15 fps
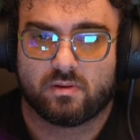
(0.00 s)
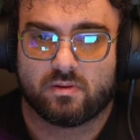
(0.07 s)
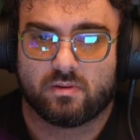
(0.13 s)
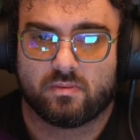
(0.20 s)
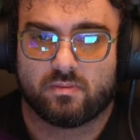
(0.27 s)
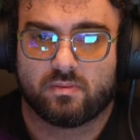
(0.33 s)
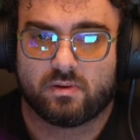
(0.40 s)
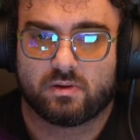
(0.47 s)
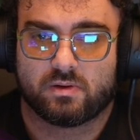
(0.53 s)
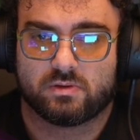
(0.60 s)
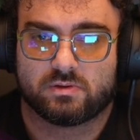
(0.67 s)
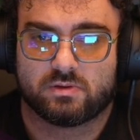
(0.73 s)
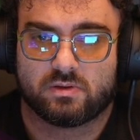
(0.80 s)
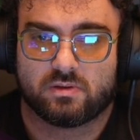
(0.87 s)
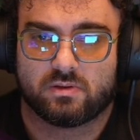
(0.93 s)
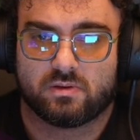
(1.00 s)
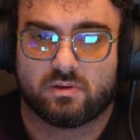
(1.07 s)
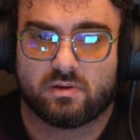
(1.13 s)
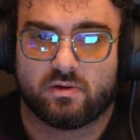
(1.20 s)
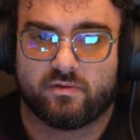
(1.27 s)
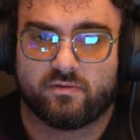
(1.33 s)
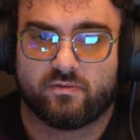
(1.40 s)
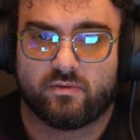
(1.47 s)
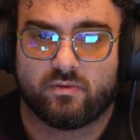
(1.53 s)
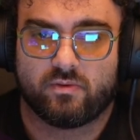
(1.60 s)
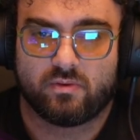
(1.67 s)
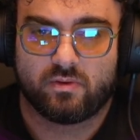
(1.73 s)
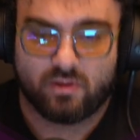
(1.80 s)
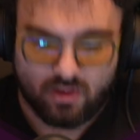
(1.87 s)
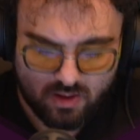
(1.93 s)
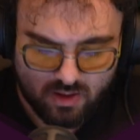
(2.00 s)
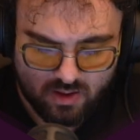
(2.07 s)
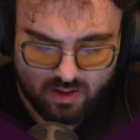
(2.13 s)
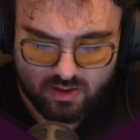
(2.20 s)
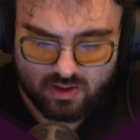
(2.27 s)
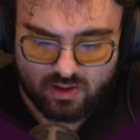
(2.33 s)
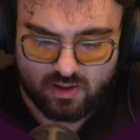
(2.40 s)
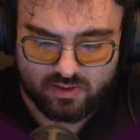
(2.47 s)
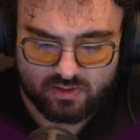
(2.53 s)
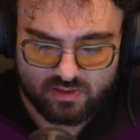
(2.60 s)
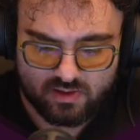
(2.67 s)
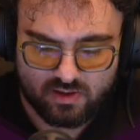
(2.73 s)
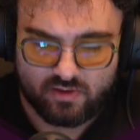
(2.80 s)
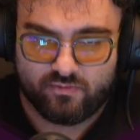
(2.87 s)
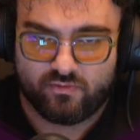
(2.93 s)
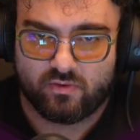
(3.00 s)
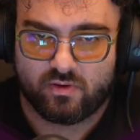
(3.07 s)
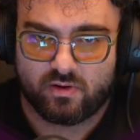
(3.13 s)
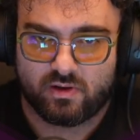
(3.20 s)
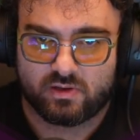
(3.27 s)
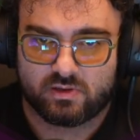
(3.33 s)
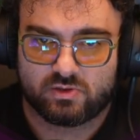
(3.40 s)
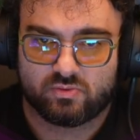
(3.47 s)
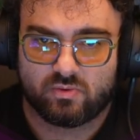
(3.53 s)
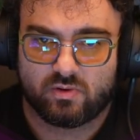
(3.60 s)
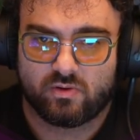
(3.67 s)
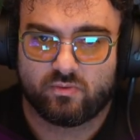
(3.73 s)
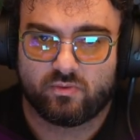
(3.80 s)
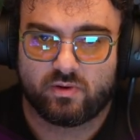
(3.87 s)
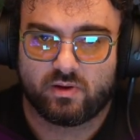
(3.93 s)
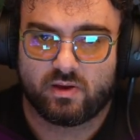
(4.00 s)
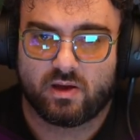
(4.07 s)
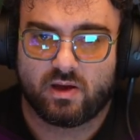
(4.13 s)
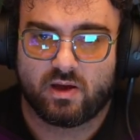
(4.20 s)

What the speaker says: Package d4, and then for each one we have